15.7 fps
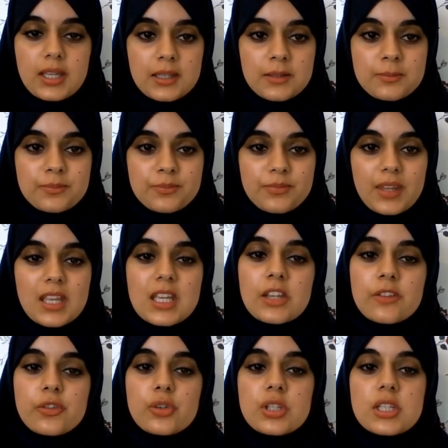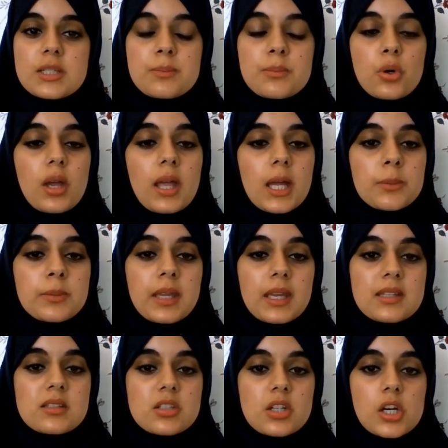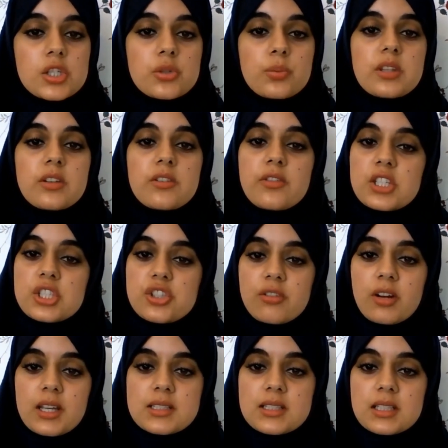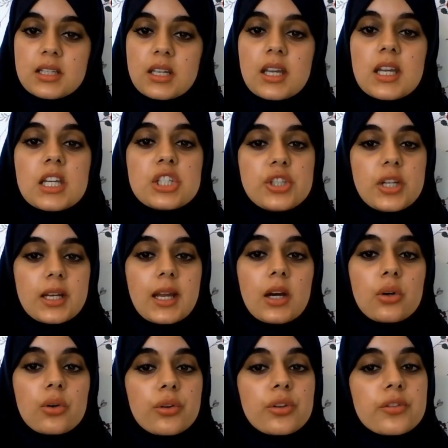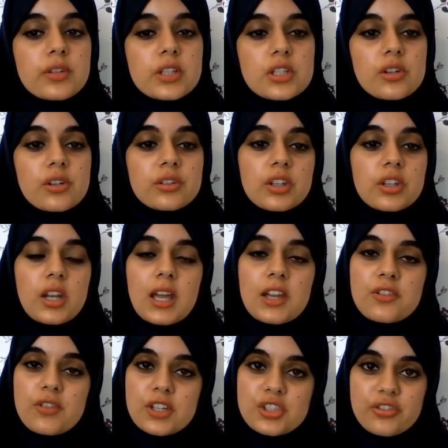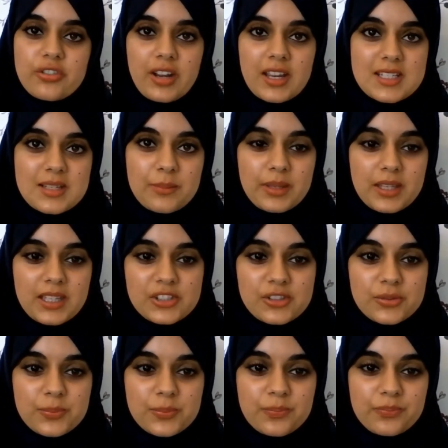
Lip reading: If you need more help getting started with adventure writing, check out all the videos on our adventure writing page.